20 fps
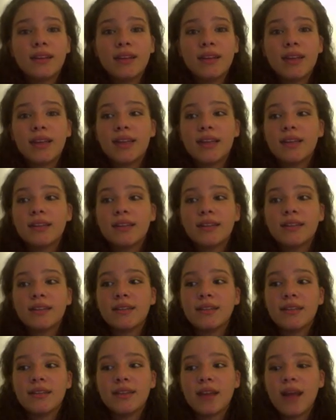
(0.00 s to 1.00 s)
like
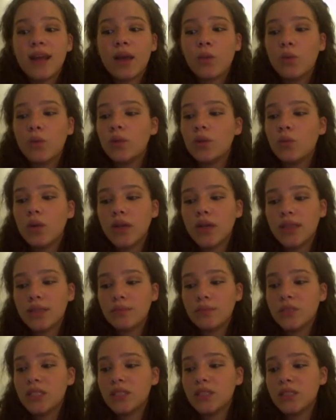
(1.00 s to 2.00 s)
I wouldn't want
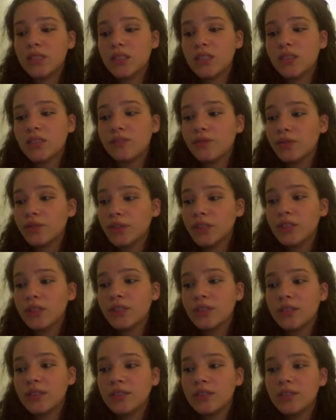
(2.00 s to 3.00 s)
them to suffer
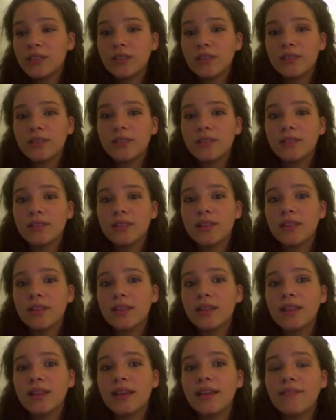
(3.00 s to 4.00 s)

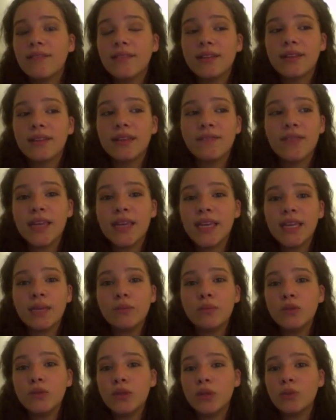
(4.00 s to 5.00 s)
if they
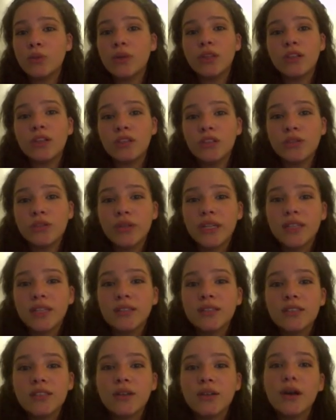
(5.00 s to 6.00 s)
keep doing what they're doing.
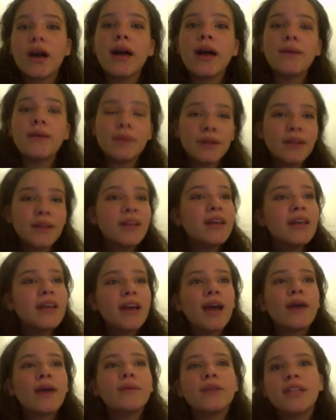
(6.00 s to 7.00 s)
So I would
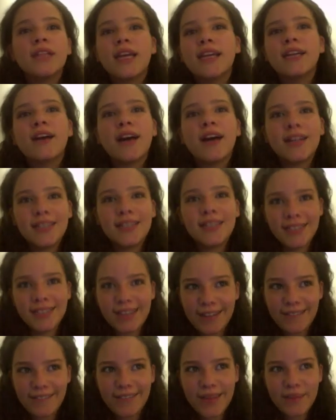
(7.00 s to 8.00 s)
like God to
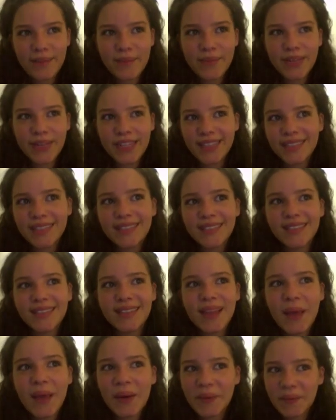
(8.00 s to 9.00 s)
save them,
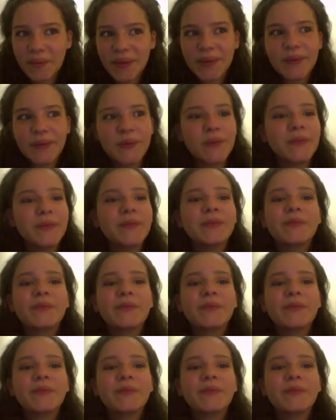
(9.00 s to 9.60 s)
and that'll be cool.